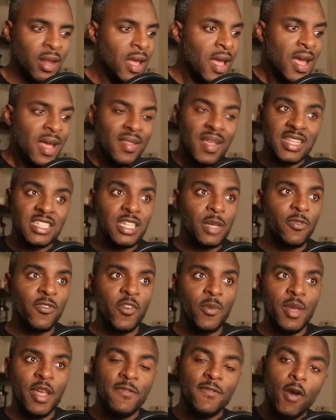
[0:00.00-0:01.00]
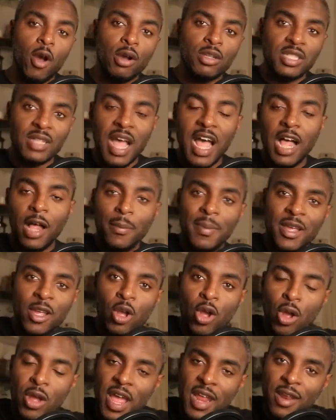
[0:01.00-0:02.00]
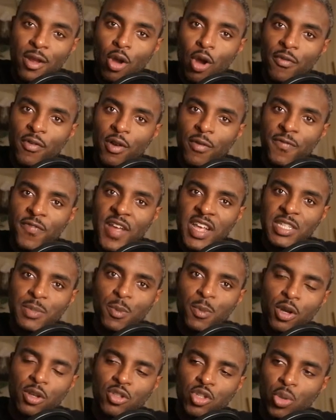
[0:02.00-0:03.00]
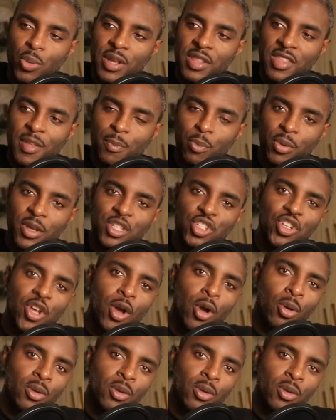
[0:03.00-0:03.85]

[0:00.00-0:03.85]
That's it for me, folks. I'll be heading over to Facebook doing the pre-show.